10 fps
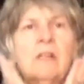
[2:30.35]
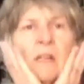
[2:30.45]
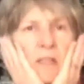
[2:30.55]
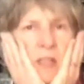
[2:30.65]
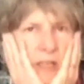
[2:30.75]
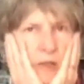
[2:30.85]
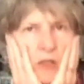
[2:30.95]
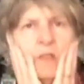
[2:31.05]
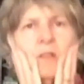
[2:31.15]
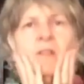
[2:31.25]

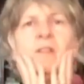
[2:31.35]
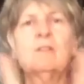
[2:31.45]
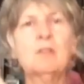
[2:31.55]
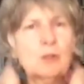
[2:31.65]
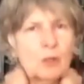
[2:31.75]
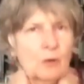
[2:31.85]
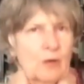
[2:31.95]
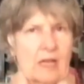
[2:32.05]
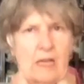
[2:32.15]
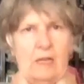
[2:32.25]
attention to your
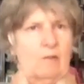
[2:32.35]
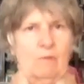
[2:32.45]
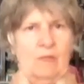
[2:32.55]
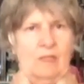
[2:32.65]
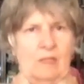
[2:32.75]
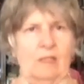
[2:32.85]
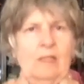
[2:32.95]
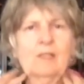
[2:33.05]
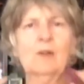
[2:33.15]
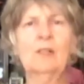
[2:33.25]
head
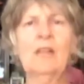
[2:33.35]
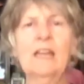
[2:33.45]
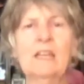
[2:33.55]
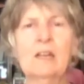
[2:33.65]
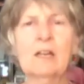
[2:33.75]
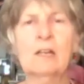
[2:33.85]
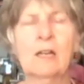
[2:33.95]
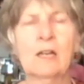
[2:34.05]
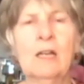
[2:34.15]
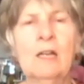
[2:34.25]
recently. So I'd like you to
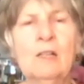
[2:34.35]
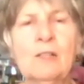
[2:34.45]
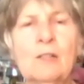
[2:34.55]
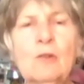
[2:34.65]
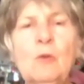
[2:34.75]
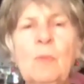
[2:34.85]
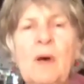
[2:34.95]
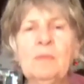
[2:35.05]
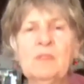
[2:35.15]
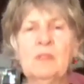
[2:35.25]
scoop
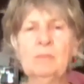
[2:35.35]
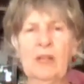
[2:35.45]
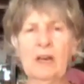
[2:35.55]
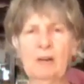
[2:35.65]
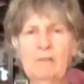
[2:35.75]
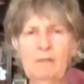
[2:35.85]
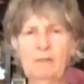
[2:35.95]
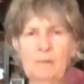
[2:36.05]
up some love,